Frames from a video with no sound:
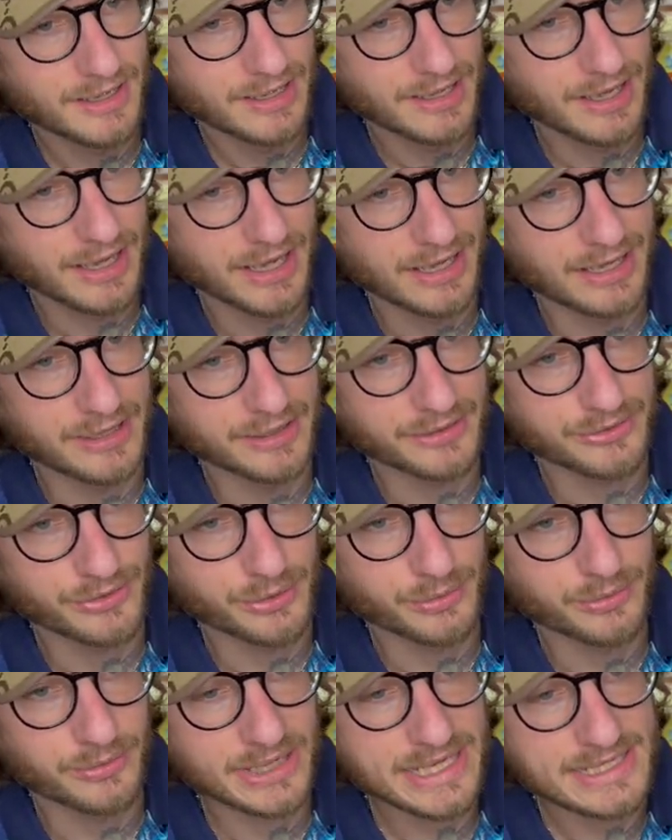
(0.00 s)
Uh,
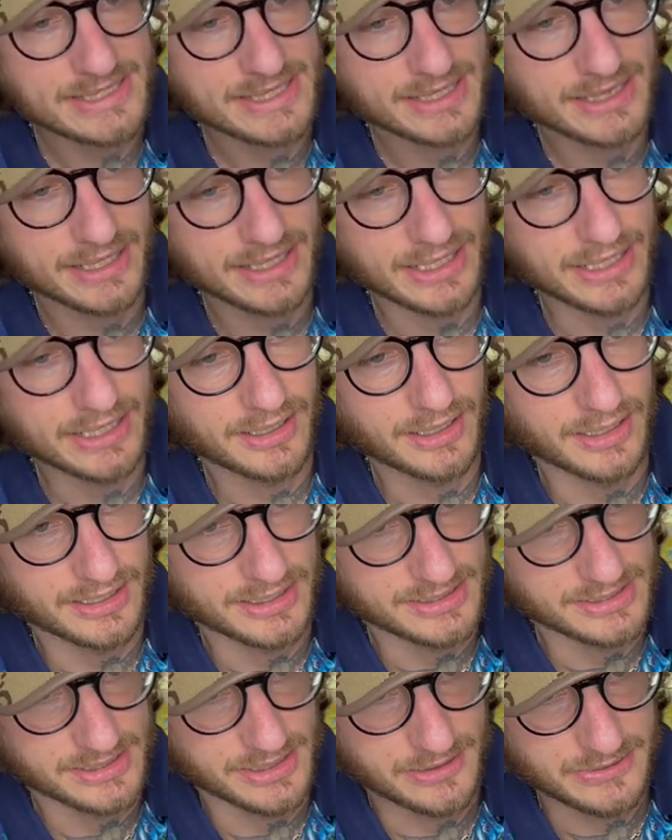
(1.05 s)
the reason that I got
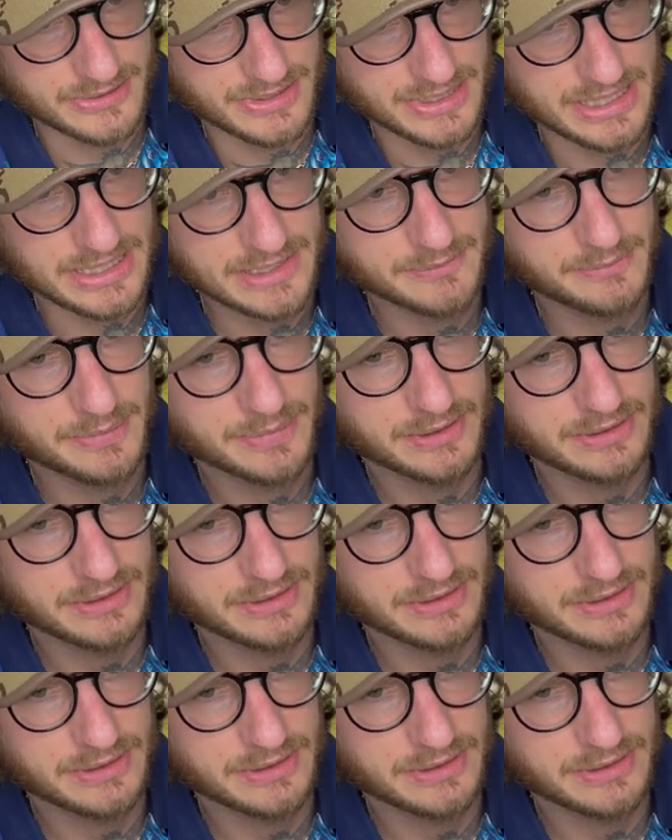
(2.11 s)
it so cheap